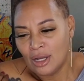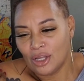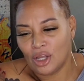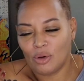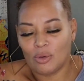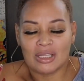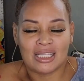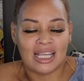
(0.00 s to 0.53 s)

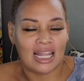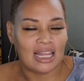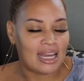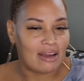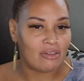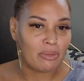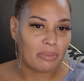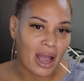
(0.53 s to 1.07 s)
you was telling
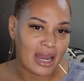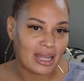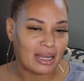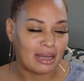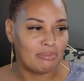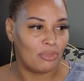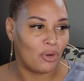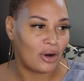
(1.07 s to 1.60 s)
everybody
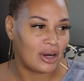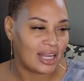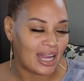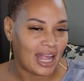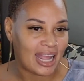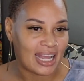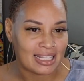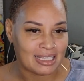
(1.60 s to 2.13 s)
good
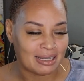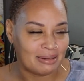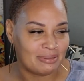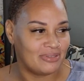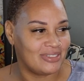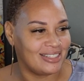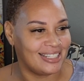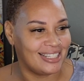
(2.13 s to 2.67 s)
morning,
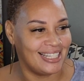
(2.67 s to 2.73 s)
handsome,